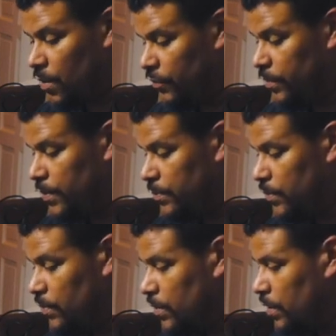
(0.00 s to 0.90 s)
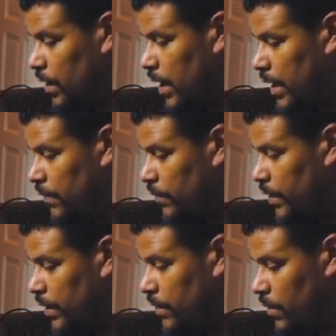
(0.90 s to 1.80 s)
Hopefully people will look at it when
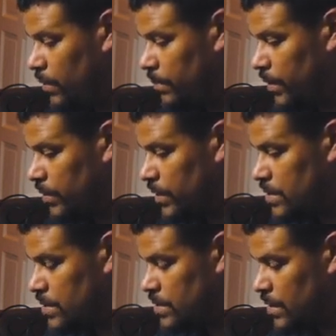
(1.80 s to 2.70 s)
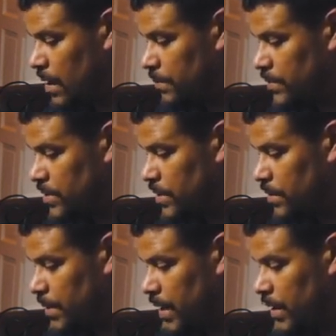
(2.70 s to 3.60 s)
they go to build this
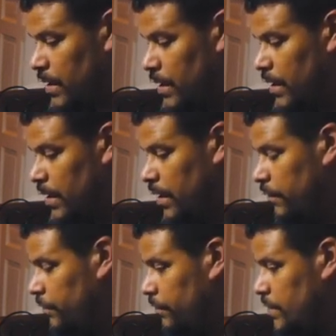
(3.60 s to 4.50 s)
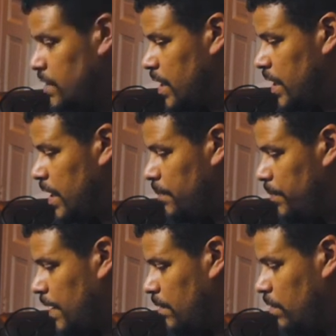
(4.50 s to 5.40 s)
particular bank, if 10 amp
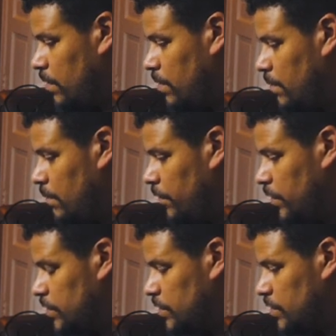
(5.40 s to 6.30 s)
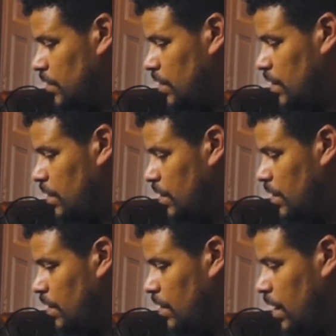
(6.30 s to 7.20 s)
hour versions are
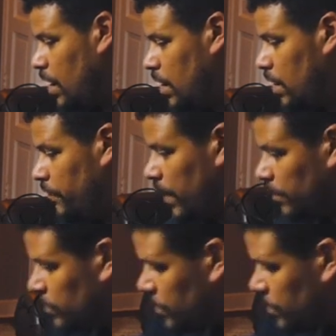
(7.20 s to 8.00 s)
available.